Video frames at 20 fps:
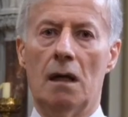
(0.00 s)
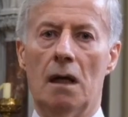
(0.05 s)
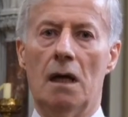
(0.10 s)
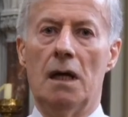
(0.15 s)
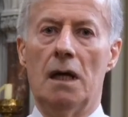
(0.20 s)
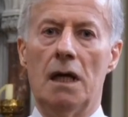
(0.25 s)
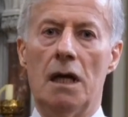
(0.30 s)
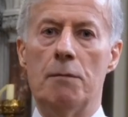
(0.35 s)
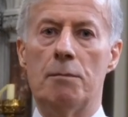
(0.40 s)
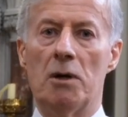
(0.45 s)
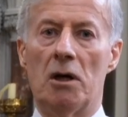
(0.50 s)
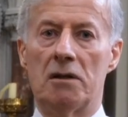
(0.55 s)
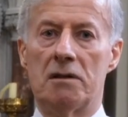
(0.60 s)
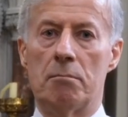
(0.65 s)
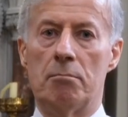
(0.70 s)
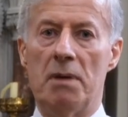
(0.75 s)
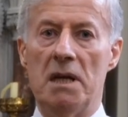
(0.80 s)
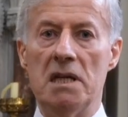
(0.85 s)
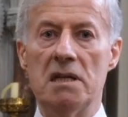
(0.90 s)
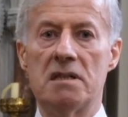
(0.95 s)
He
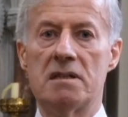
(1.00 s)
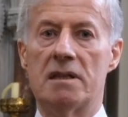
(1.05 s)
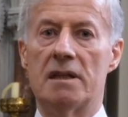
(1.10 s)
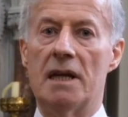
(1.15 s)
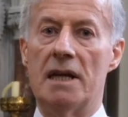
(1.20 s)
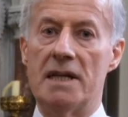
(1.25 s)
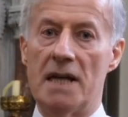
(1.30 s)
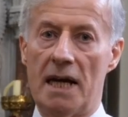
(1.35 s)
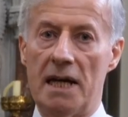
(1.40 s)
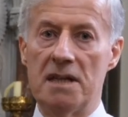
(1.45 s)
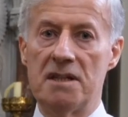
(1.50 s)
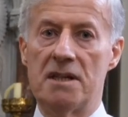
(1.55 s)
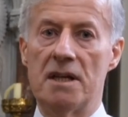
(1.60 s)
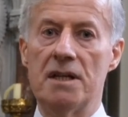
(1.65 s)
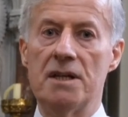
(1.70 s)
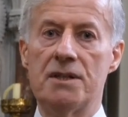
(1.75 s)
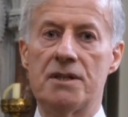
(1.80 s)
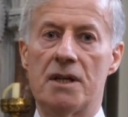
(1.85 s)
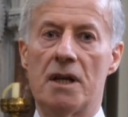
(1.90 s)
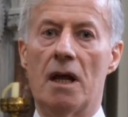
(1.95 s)
brought peace to the
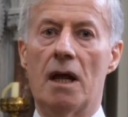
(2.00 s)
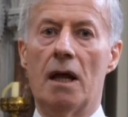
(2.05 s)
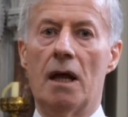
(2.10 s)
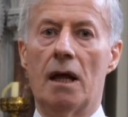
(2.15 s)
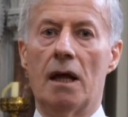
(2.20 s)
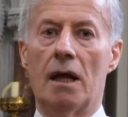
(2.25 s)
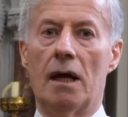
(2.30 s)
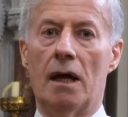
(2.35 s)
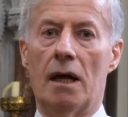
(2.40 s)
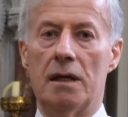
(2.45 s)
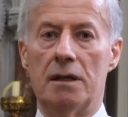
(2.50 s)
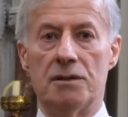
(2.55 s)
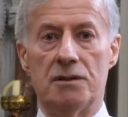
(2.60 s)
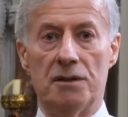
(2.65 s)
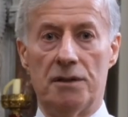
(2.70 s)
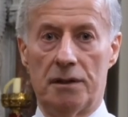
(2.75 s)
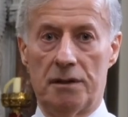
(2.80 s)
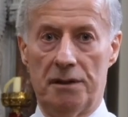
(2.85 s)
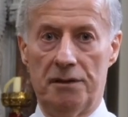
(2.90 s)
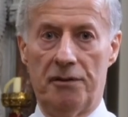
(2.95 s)
diocese and to
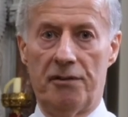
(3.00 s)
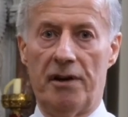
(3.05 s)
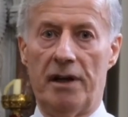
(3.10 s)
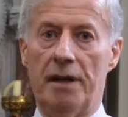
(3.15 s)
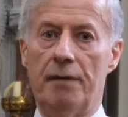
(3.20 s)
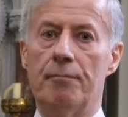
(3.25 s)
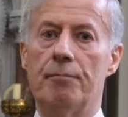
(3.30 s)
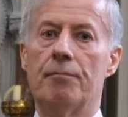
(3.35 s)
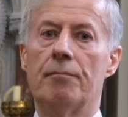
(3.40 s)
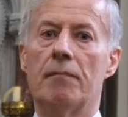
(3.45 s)
the country.